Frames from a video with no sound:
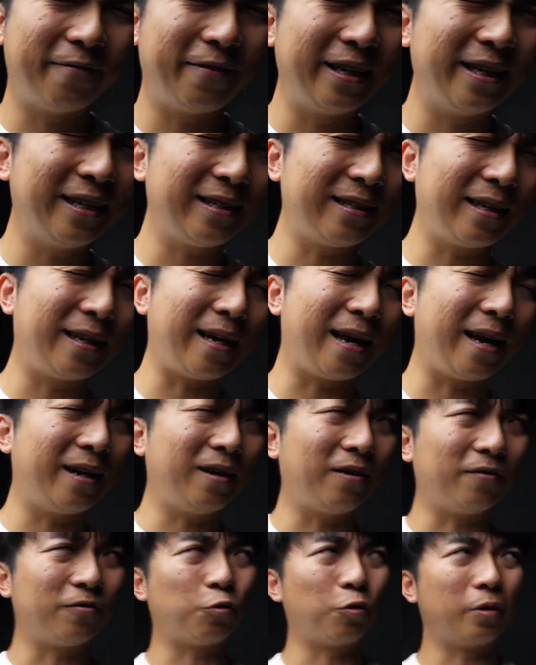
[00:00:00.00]
Released at the
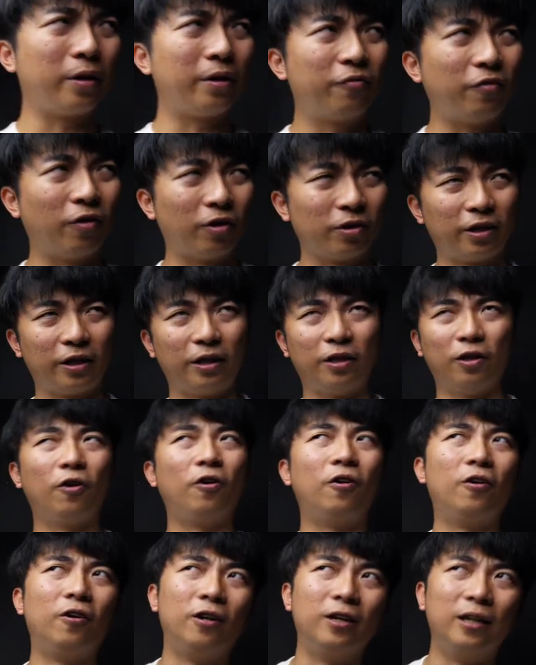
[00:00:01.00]
end of 2014
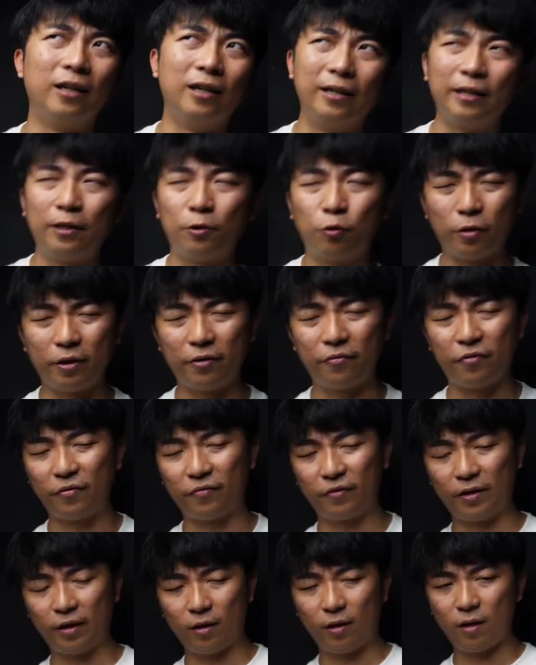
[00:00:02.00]
or early
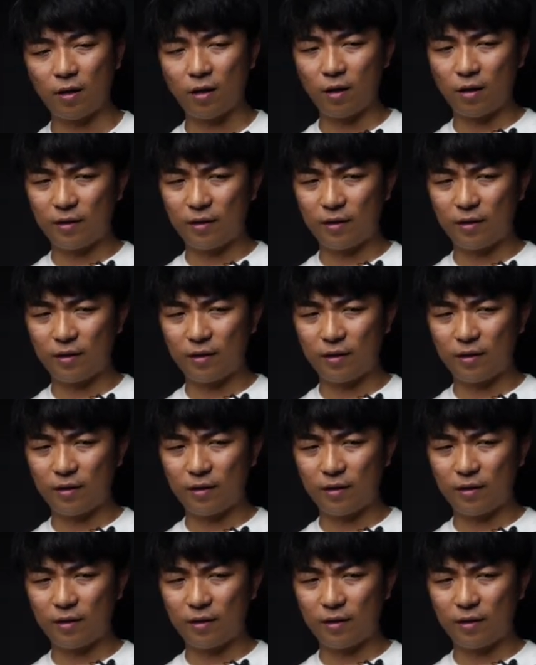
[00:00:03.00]
2015,